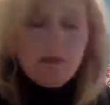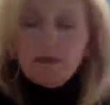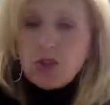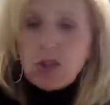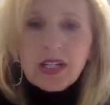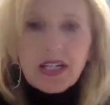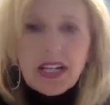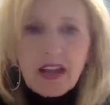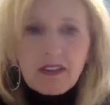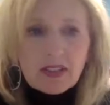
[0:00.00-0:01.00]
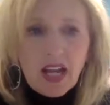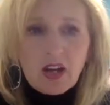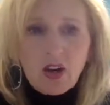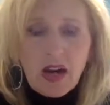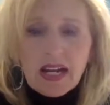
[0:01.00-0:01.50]
Trinity gave us
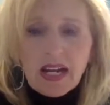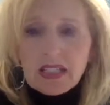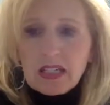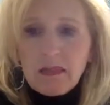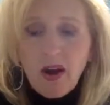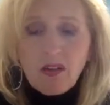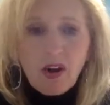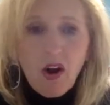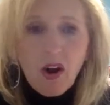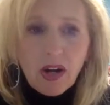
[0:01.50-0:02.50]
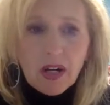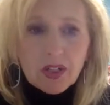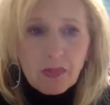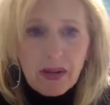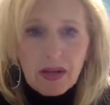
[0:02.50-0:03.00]
that great idea about the
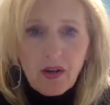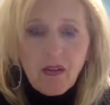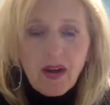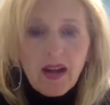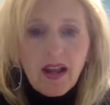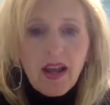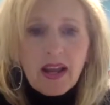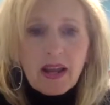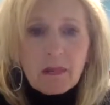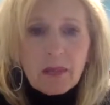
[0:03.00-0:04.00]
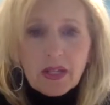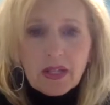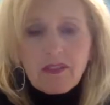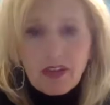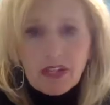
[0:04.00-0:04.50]
orange peel and putting
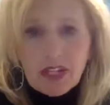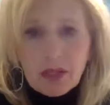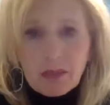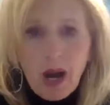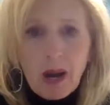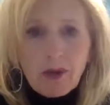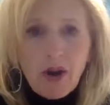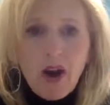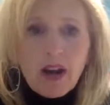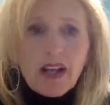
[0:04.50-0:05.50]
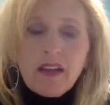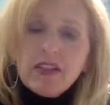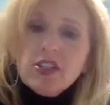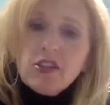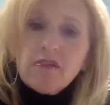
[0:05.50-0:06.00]
the foundation primer on it, and
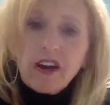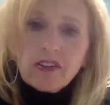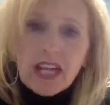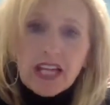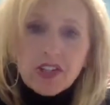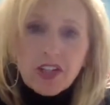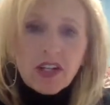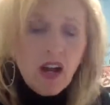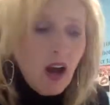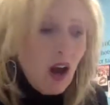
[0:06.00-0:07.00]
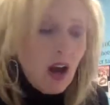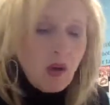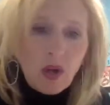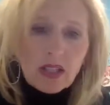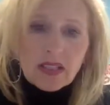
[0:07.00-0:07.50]
then doing foundation
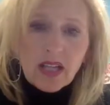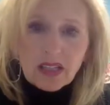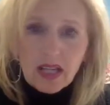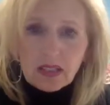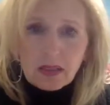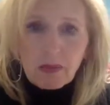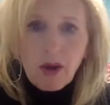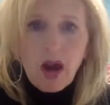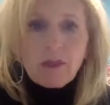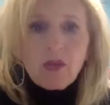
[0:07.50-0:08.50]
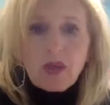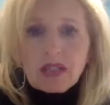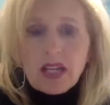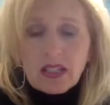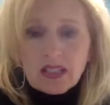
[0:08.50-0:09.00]
on one side that has the primer, one
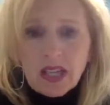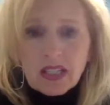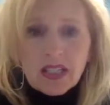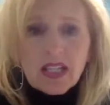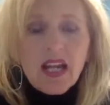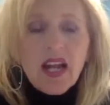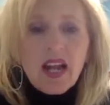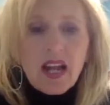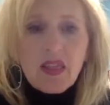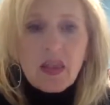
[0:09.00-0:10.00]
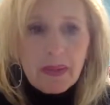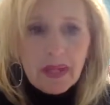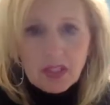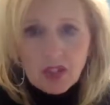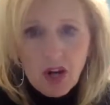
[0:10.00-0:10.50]
side that doesn't, and the
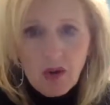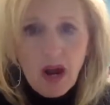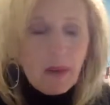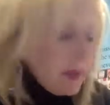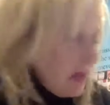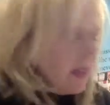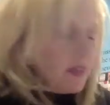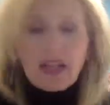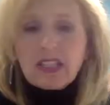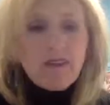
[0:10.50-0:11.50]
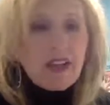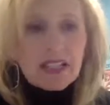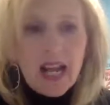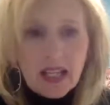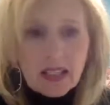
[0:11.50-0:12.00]
pits show up. That's a
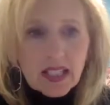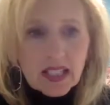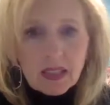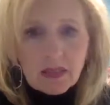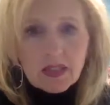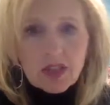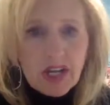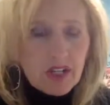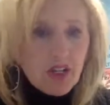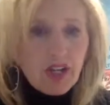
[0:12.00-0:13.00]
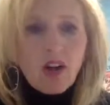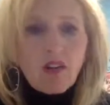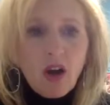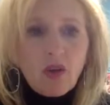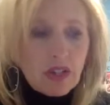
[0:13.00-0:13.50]
fantastic demonstration
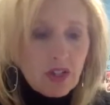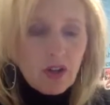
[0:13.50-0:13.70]
along with your